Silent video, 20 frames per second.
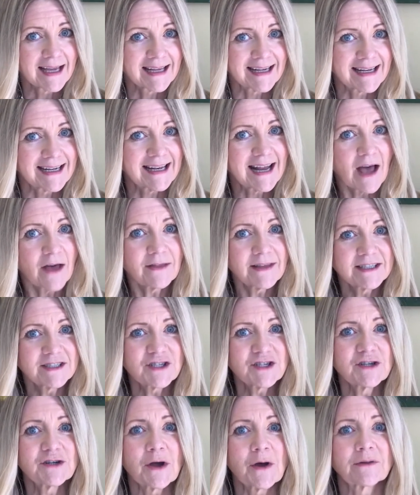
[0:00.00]
Now that
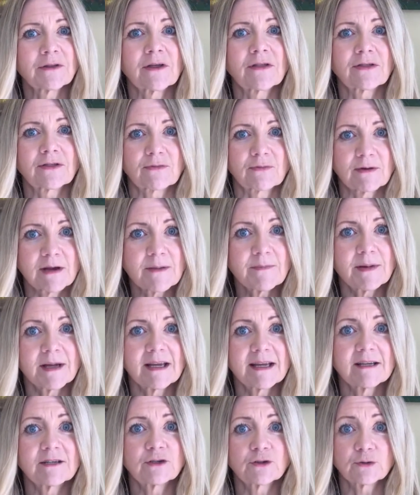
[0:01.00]
you know the 3
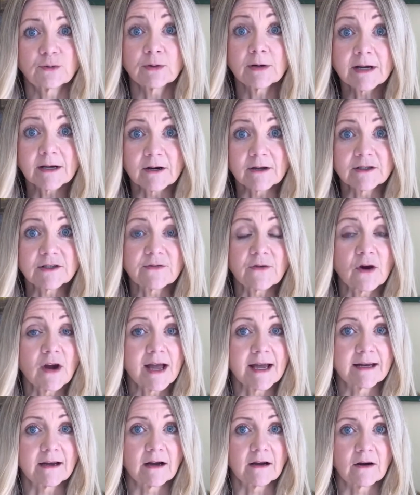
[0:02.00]
big triggers for
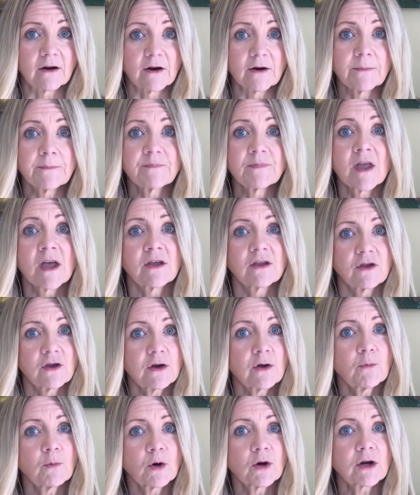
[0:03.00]
head hunger, you
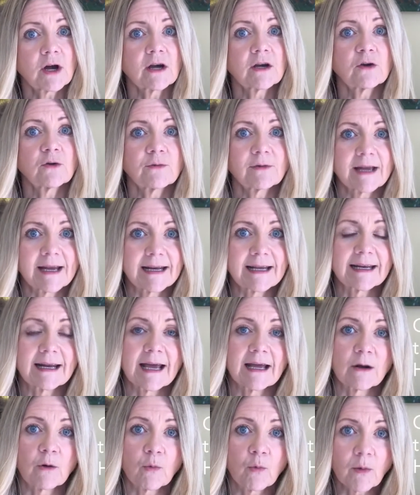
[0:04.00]
can work on creating
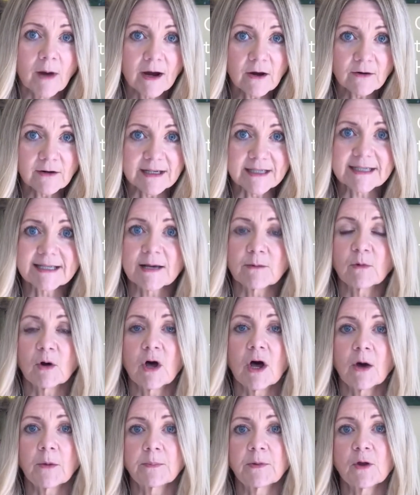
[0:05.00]
an awareness that will help